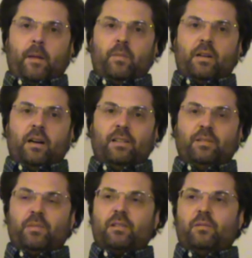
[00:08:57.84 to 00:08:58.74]
But
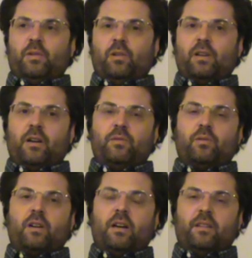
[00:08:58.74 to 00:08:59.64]
ultimately, we all have to
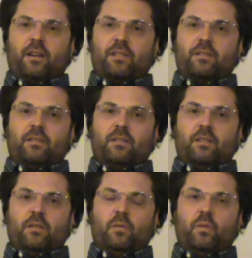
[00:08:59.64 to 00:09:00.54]
connect
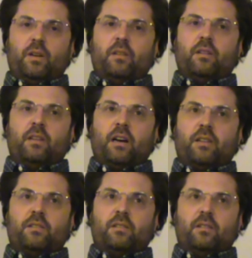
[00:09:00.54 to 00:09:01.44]
with
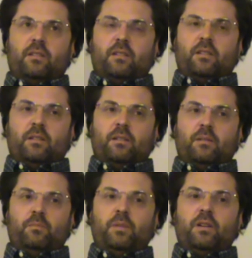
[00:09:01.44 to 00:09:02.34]
that
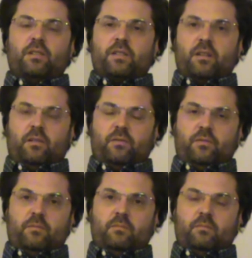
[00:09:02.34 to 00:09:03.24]
bigger
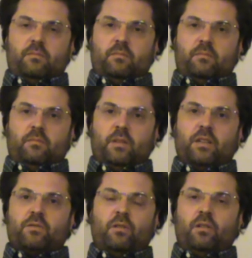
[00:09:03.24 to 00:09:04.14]
self.
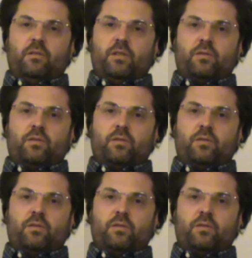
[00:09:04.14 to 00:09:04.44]
That's all there is